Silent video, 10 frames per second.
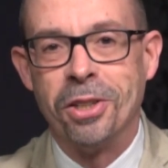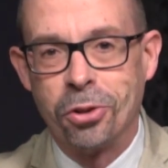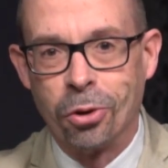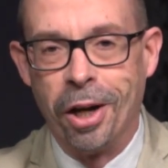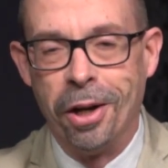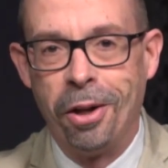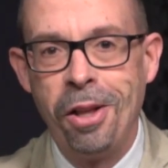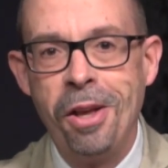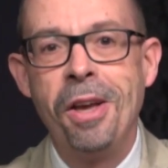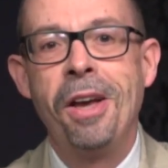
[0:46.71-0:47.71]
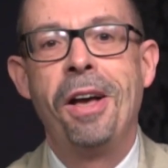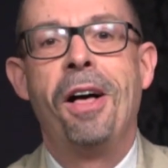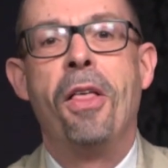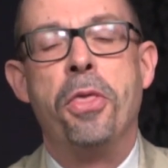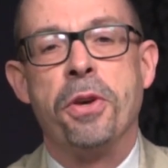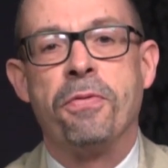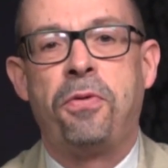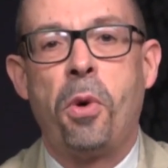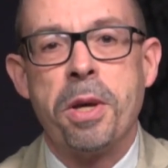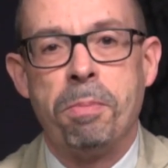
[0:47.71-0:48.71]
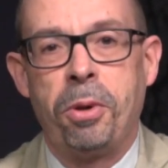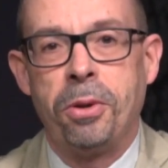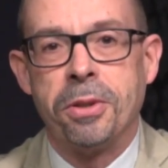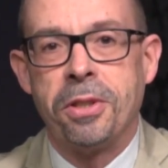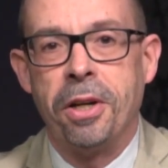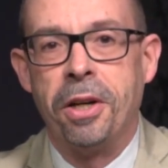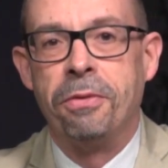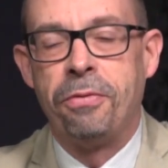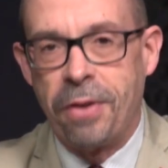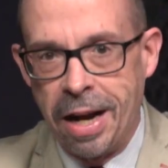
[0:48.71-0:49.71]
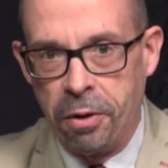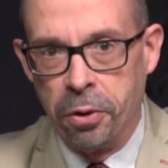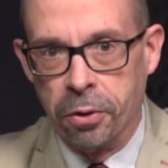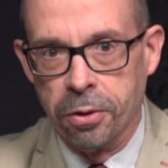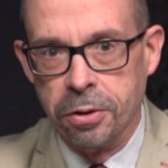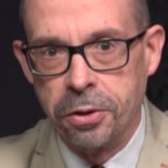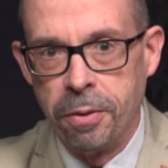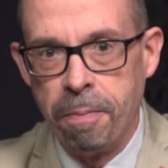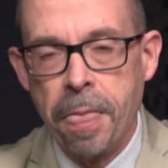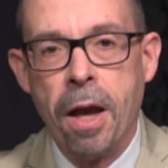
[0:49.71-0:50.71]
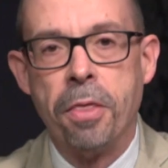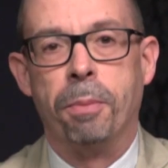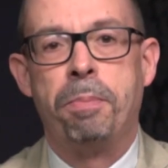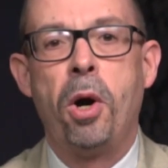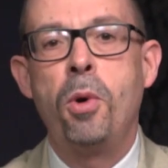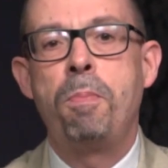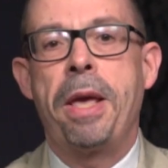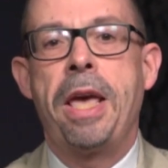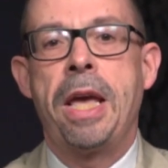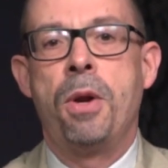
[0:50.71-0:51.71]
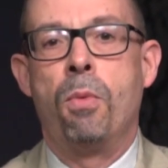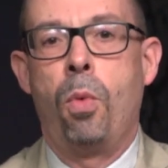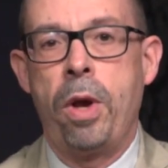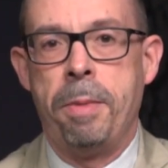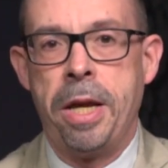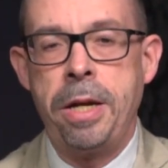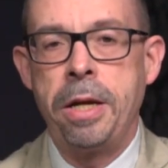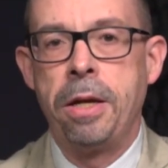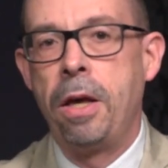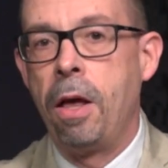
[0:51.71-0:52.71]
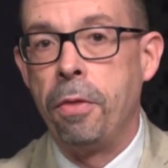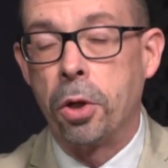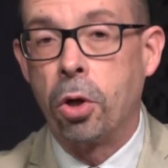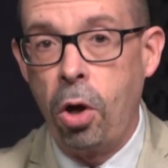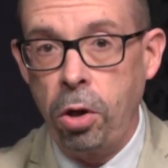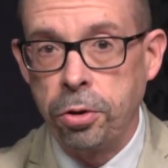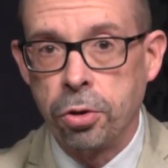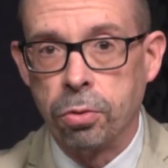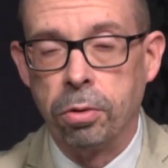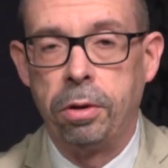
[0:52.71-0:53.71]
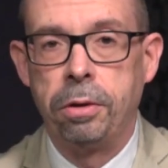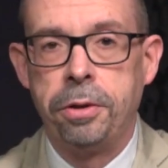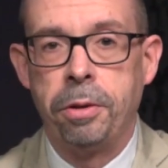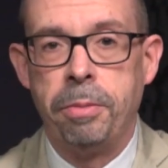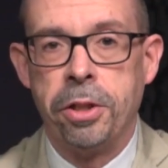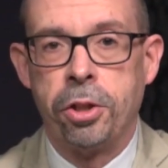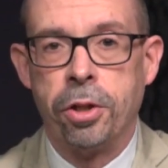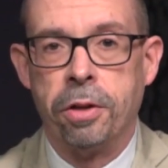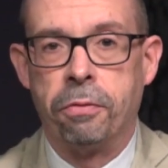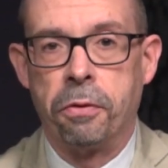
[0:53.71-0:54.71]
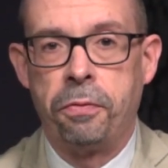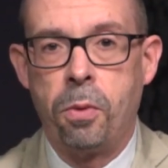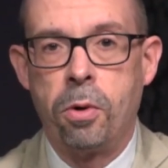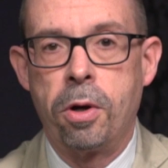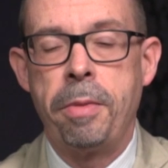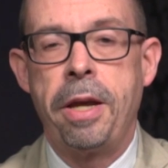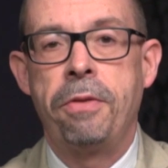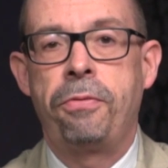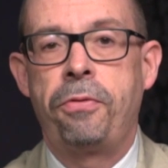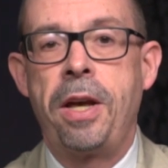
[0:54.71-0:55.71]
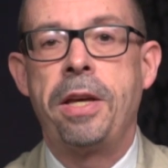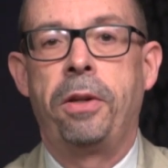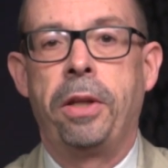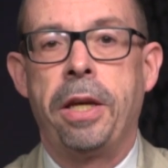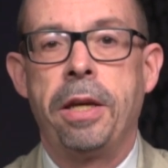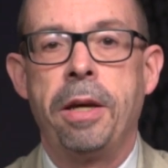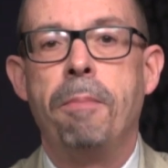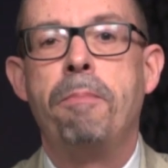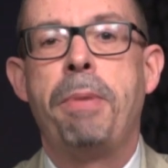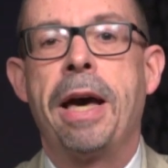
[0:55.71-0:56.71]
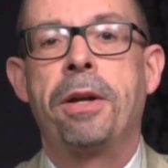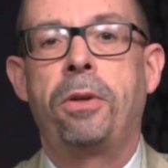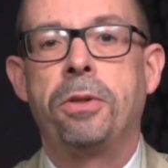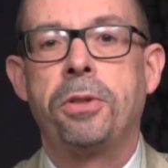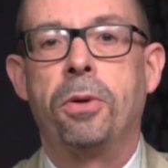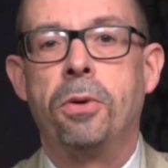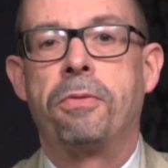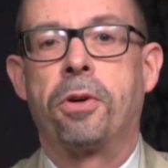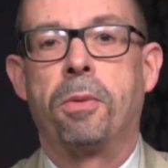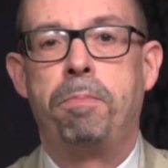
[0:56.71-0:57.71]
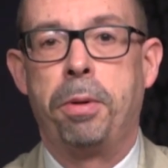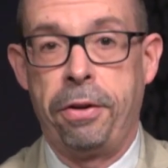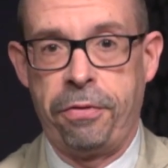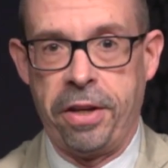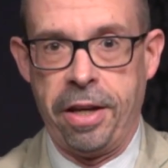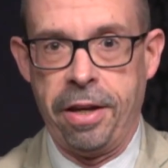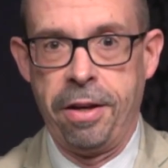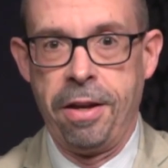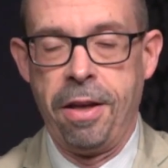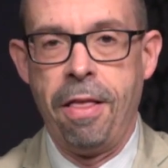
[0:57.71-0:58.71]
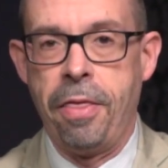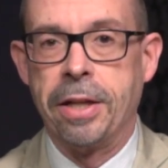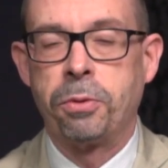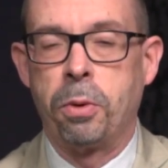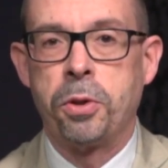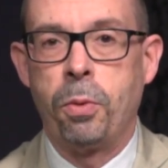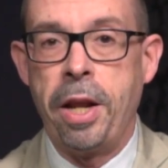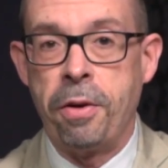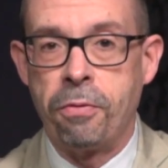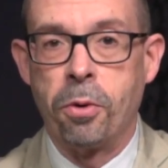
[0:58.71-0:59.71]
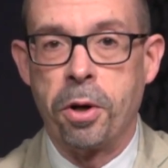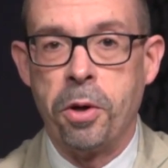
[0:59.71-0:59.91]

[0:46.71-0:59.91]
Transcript: trial, the foibles of founders, the Pope and women, the cultural dimension of reform, and finally, battles over Buffy. That's what's waiting for